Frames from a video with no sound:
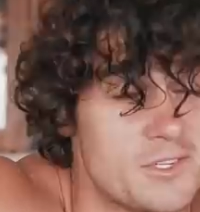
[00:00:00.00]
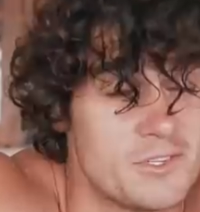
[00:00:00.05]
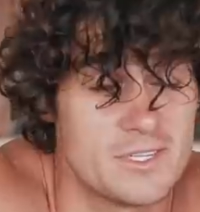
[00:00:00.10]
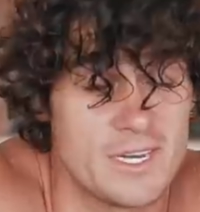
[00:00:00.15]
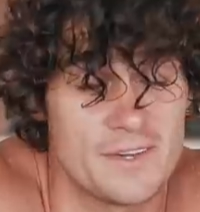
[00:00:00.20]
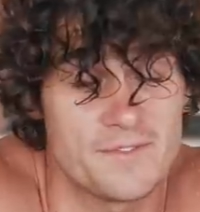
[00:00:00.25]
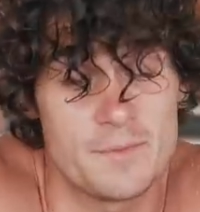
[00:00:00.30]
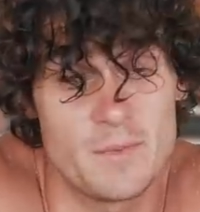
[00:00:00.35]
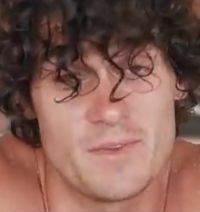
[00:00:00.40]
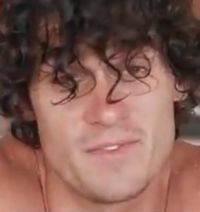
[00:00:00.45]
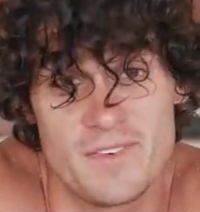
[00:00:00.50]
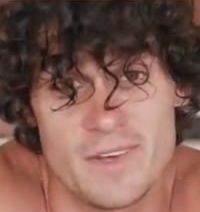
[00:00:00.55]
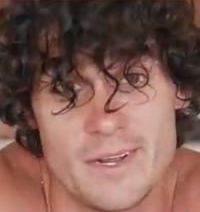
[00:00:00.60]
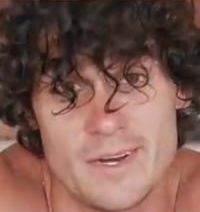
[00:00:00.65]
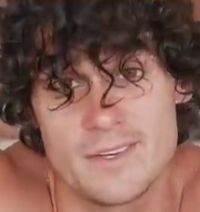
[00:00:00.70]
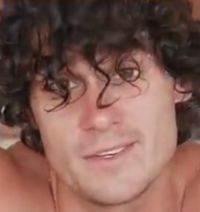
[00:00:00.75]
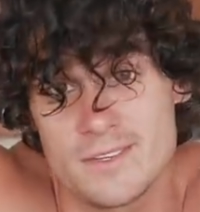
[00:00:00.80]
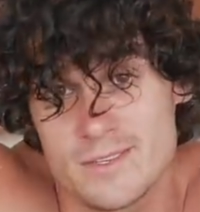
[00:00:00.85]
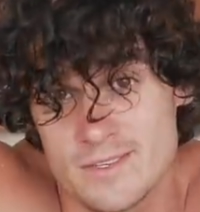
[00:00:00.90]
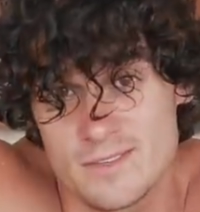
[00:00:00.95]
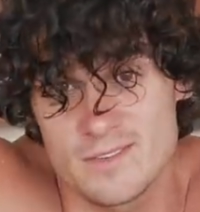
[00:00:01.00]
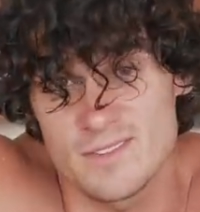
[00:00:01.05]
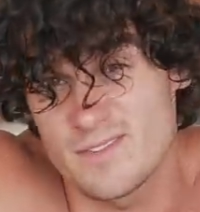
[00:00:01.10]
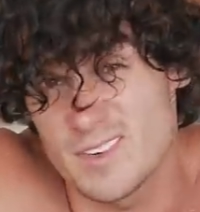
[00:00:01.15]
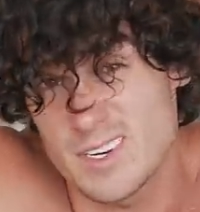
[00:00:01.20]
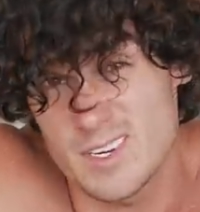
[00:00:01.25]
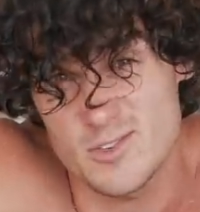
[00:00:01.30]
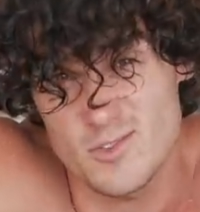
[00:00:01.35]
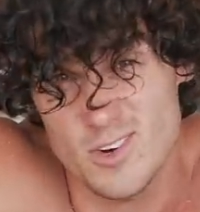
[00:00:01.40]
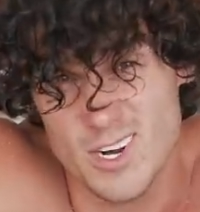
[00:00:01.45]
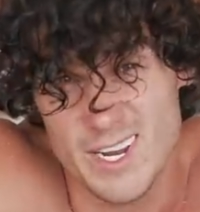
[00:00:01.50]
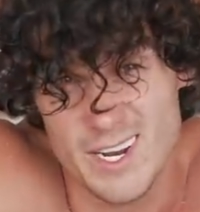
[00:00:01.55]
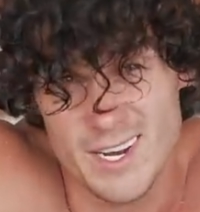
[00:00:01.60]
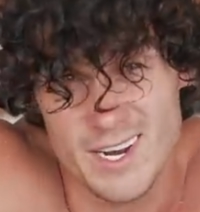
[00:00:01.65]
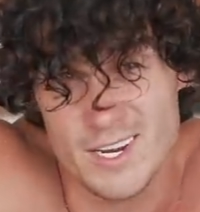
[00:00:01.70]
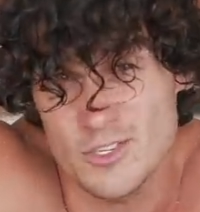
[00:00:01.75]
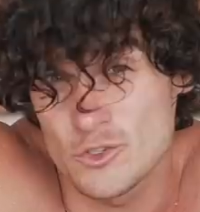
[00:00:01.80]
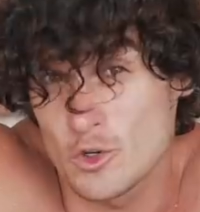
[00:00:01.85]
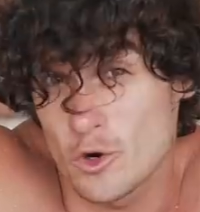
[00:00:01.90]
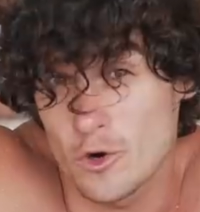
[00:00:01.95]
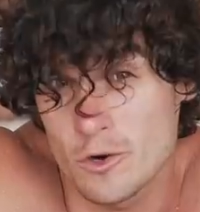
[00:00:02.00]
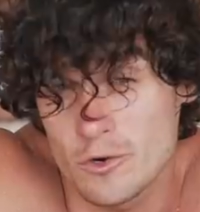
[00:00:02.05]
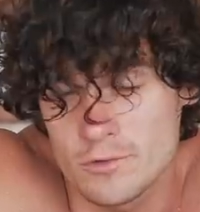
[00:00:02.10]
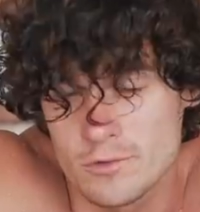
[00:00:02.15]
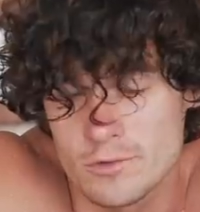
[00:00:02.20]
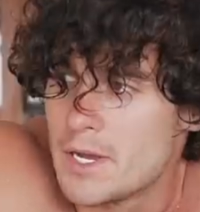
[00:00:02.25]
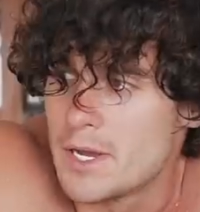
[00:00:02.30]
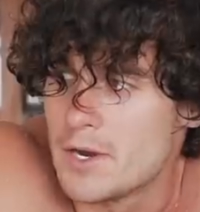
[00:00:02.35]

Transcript: doesn't have to be fitness, fitness related at all.